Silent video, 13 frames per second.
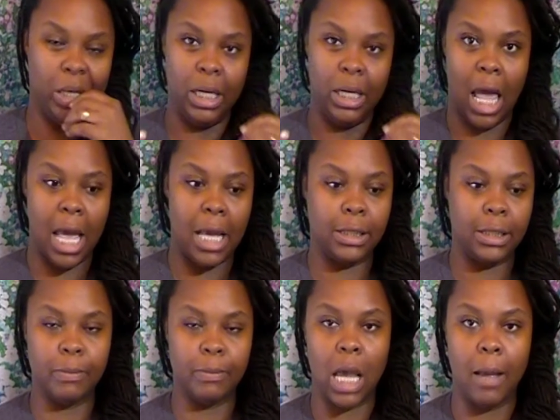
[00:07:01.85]
like
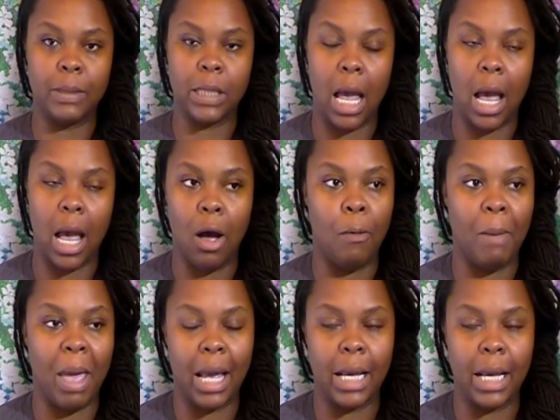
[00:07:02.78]
sometimes how
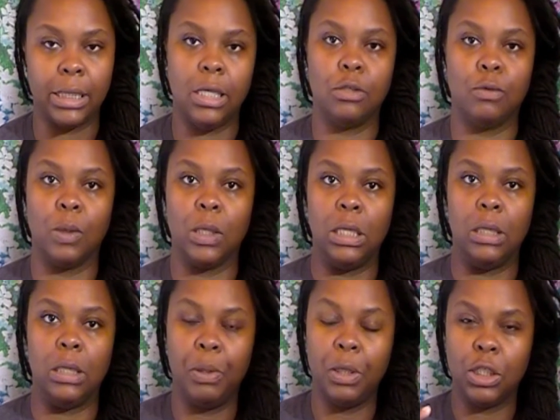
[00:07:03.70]
magazines really
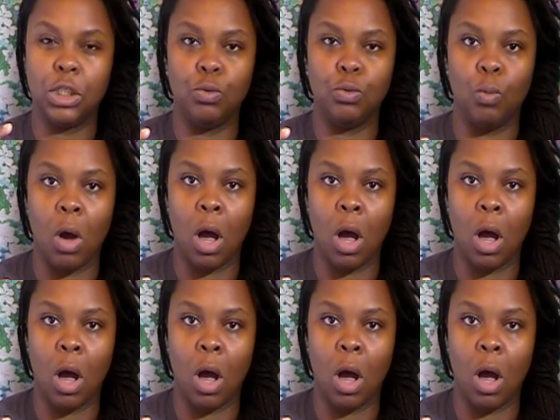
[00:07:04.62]
push,